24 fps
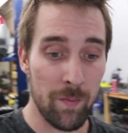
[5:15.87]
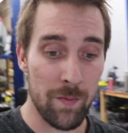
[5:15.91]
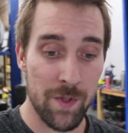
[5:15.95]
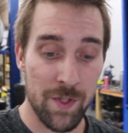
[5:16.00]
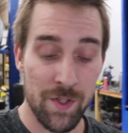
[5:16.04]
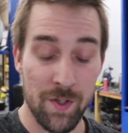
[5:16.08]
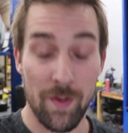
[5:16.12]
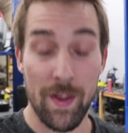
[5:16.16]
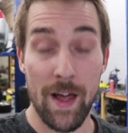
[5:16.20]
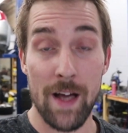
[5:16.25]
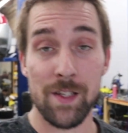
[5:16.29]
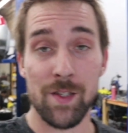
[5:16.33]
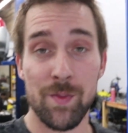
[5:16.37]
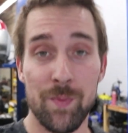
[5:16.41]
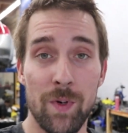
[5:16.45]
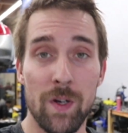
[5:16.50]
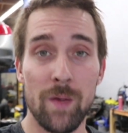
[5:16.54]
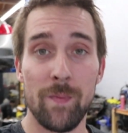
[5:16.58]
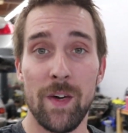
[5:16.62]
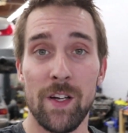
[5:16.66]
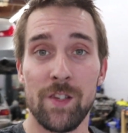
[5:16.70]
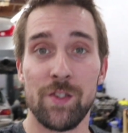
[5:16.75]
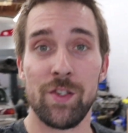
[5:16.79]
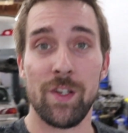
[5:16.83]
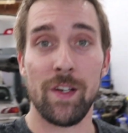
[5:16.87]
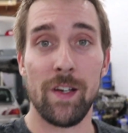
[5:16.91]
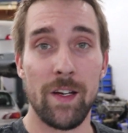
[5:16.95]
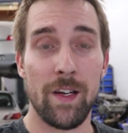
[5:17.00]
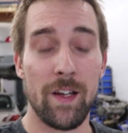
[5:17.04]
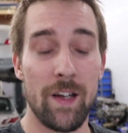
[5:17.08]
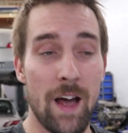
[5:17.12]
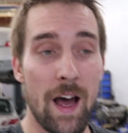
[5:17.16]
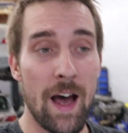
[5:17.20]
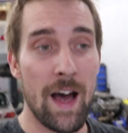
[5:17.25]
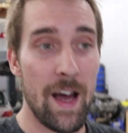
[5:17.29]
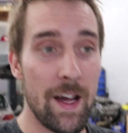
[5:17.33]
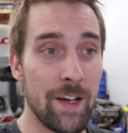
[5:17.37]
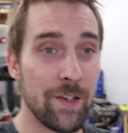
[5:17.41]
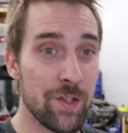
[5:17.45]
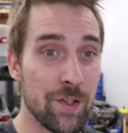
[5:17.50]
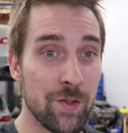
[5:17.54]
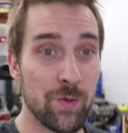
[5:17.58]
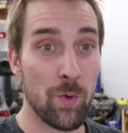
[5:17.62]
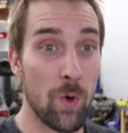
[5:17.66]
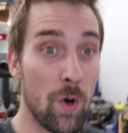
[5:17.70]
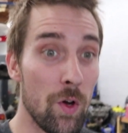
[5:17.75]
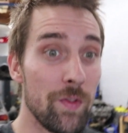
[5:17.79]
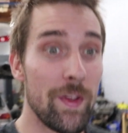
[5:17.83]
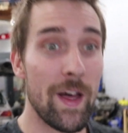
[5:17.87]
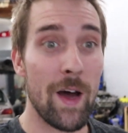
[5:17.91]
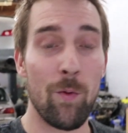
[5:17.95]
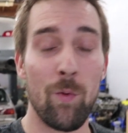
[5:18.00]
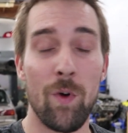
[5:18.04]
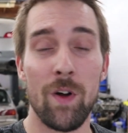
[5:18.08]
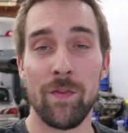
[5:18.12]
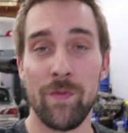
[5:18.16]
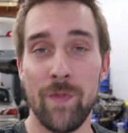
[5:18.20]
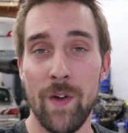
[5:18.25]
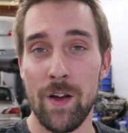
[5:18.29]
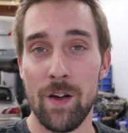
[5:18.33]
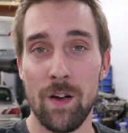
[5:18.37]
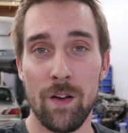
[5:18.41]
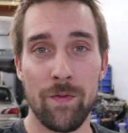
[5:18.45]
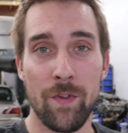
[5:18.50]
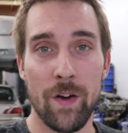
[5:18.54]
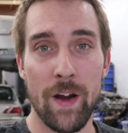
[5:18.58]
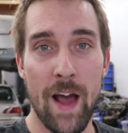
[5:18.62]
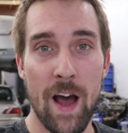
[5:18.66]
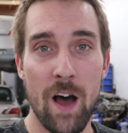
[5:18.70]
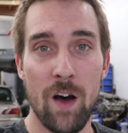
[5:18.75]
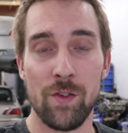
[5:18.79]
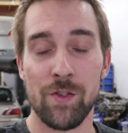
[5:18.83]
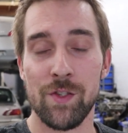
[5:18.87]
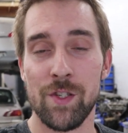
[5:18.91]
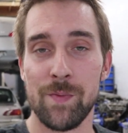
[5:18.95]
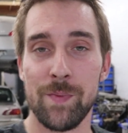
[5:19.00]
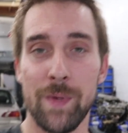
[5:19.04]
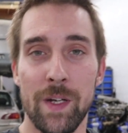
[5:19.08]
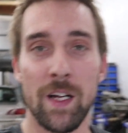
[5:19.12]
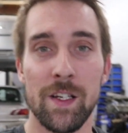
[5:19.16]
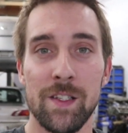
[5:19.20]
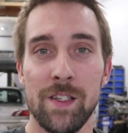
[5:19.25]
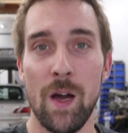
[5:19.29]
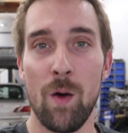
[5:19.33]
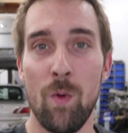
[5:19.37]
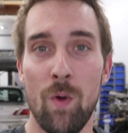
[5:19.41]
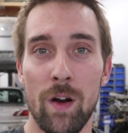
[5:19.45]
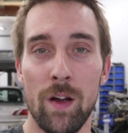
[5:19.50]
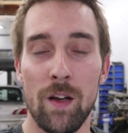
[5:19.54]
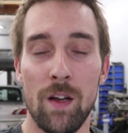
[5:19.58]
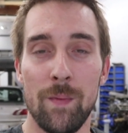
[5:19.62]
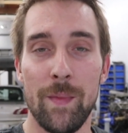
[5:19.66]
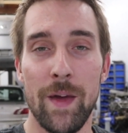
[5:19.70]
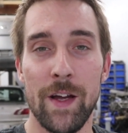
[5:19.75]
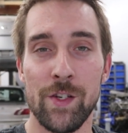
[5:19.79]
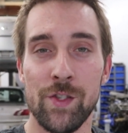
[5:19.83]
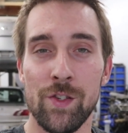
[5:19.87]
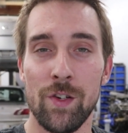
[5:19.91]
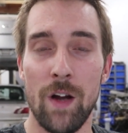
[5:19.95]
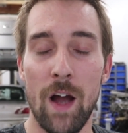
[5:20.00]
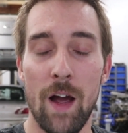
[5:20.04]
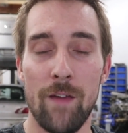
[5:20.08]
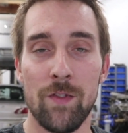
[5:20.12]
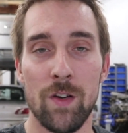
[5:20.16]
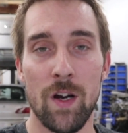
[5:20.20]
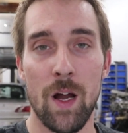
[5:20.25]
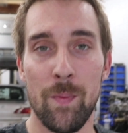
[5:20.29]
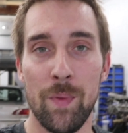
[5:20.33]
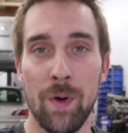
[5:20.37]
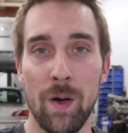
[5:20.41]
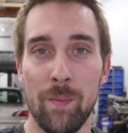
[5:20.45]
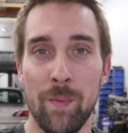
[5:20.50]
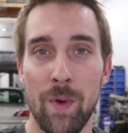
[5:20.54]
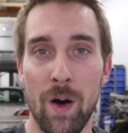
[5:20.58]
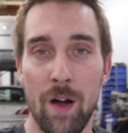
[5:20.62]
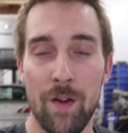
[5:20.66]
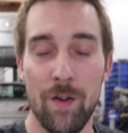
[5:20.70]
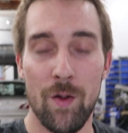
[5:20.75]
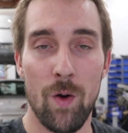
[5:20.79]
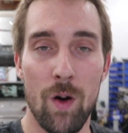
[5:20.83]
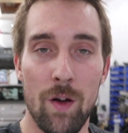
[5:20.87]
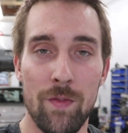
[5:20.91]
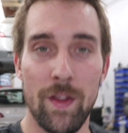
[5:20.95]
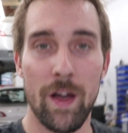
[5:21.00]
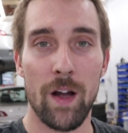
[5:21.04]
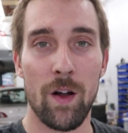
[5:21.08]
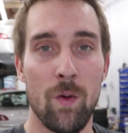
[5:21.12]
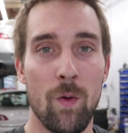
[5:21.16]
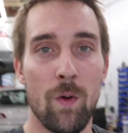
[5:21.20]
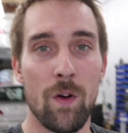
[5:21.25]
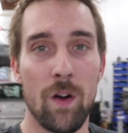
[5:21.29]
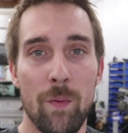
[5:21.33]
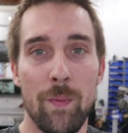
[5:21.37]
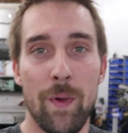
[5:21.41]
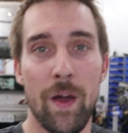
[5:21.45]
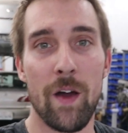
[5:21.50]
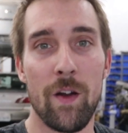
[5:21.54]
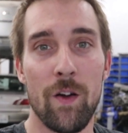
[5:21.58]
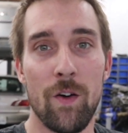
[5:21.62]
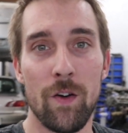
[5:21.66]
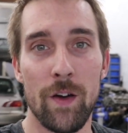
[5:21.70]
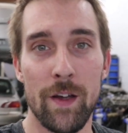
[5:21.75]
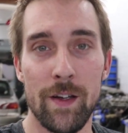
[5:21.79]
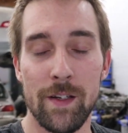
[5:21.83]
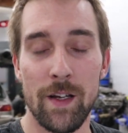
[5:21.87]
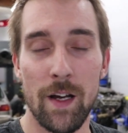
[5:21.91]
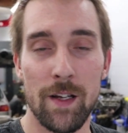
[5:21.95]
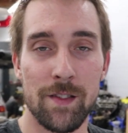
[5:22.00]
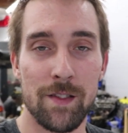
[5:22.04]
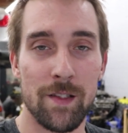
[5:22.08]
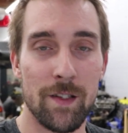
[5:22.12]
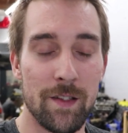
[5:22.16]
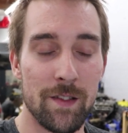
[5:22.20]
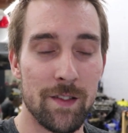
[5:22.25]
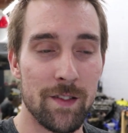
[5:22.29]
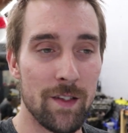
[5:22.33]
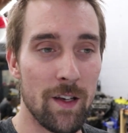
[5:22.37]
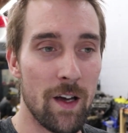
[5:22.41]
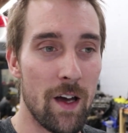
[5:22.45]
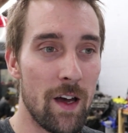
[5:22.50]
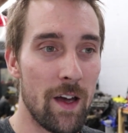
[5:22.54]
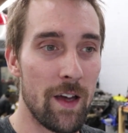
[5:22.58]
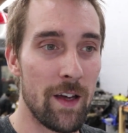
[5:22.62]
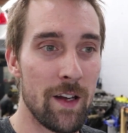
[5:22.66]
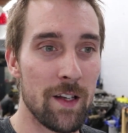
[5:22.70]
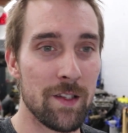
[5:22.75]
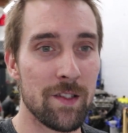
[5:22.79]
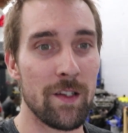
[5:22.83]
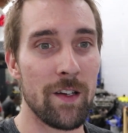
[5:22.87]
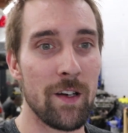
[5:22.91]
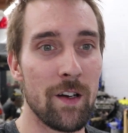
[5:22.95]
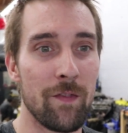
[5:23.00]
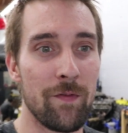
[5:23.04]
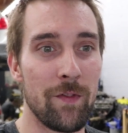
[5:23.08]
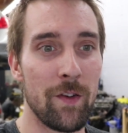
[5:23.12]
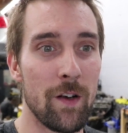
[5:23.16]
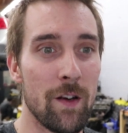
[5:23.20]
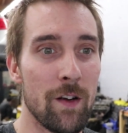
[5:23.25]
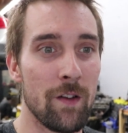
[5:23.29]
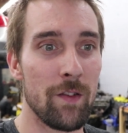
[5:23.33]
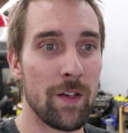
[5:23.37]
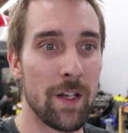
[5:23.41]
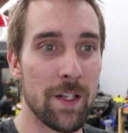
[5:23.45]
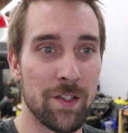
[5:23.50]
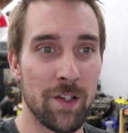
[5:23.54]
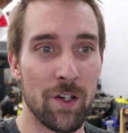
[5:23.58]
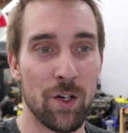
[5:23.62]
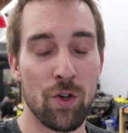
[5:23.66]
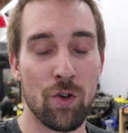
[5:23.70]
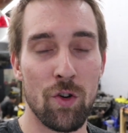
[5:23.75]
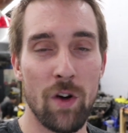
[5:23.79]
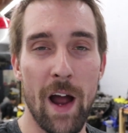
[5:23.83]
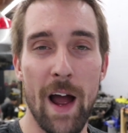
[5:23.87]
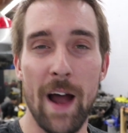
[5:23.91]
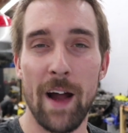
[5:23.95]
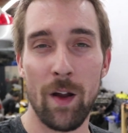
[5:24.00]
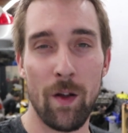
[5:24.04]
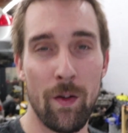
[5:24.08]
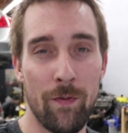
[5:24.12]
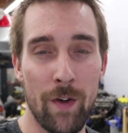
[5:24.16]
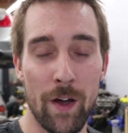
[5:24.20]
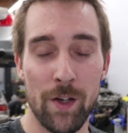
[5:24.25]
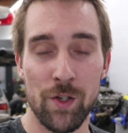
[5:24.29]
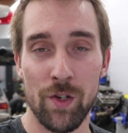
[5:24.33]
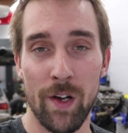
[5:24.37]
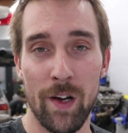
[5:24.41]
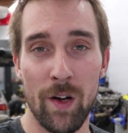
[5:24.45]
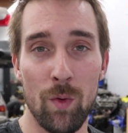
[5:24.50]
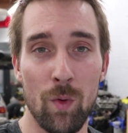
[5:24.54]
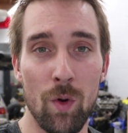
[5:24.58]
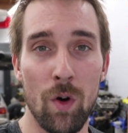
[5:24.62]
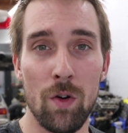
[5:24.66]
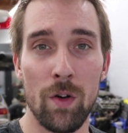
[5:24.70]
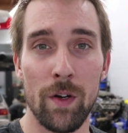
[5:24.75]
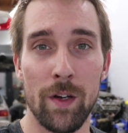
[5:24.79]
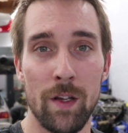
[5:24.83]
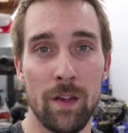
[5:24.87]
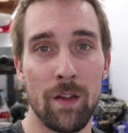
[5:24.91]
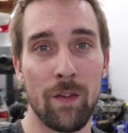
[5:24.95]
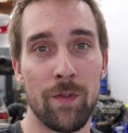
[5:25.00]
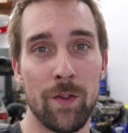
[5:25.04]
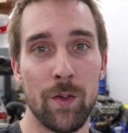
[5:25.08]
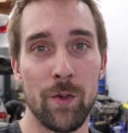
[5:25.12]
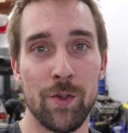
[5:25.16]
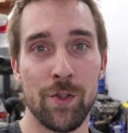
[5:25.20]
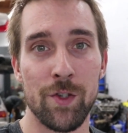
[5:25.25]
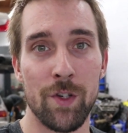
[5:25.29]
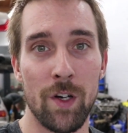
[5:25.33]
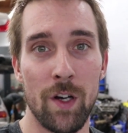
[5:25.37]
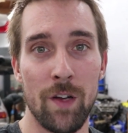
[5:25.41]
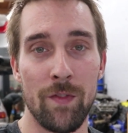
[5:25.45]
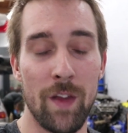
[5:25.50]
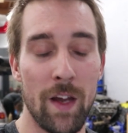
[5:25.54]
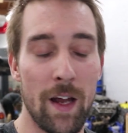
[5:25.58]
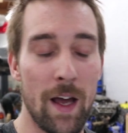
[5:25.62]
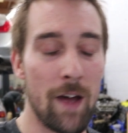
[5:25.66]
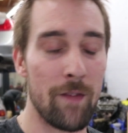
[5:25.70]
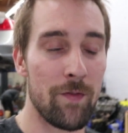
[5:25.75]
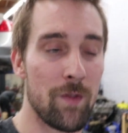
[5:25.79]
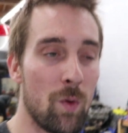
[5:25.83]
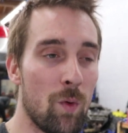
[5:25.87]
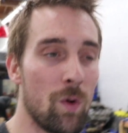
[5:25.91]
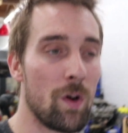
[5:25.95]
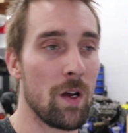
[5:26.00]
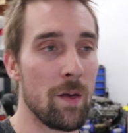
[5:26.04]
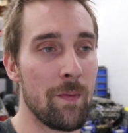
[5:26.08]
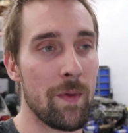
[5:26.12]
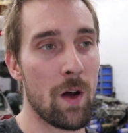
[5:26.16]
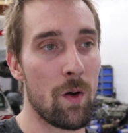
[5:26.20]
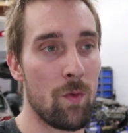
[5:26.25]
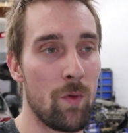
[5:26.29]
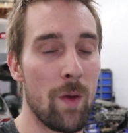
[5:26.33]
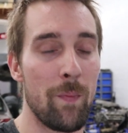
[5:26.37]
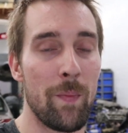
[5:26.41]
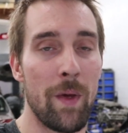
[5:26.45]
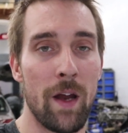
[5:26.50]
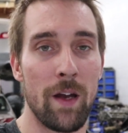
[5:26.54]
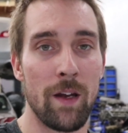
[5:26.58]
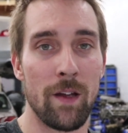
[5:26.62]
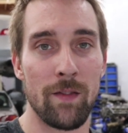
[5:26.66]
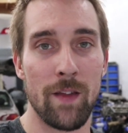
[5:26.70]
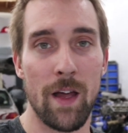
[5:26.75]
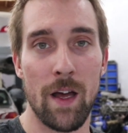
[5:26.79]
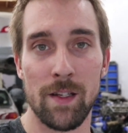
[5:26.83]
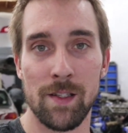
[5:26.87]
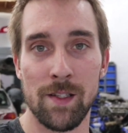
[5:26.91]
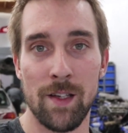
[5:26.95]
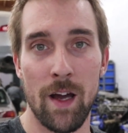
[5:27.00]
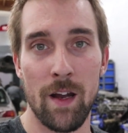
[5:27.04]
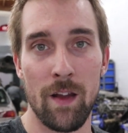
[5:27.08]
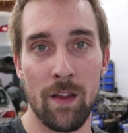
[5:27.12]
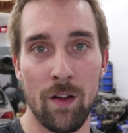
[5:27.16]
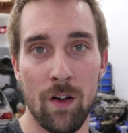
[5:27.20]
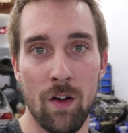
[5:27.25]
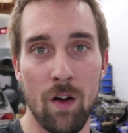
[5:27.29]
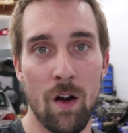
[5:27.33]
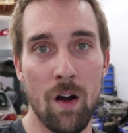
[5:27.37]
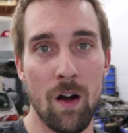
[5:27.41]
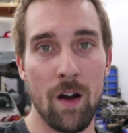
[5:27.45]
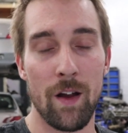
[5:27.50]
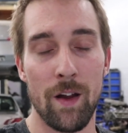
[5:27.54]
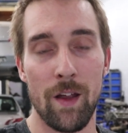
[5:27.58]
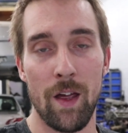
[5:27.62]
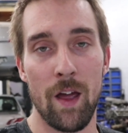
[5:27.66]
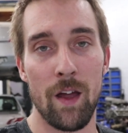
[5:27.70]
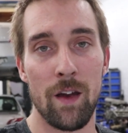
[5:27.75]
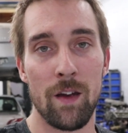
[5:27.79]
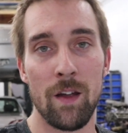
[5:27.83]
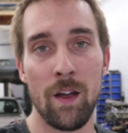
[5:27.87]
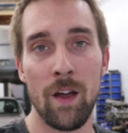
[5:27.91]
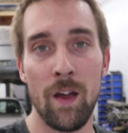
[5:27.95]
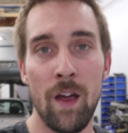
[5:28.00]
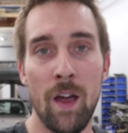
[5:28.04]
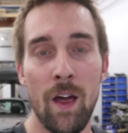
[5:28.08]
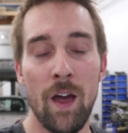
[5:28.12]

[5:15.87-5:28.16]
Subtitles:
So that's pretty much it. I just rolled that one fender for now just because I wanted to make sure after I put Bondo on that quarter panel it doesn't interfere, it doesn't crack if I try to roll it in the future and then I have to worry about repainting that side of the car again.